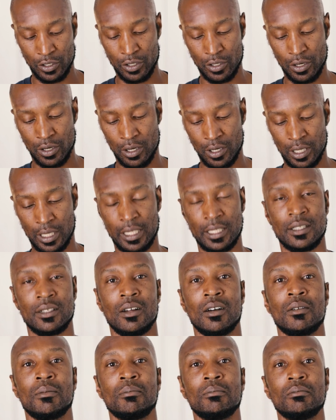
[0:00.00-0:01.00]
dog
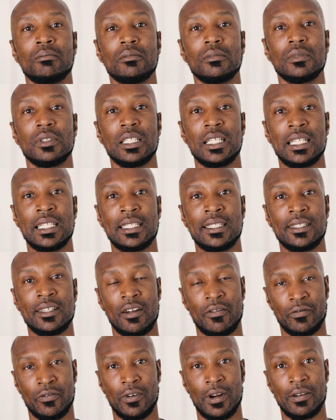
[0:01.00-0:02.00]
is
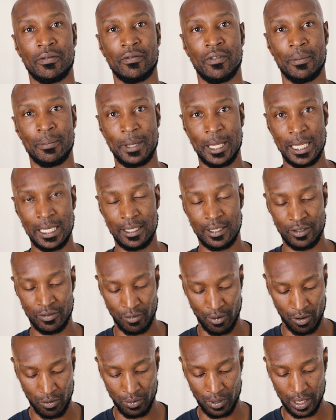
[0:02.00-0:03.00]
suffering from heat
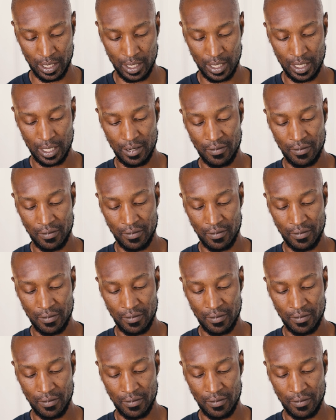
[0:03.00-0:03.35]
stroke.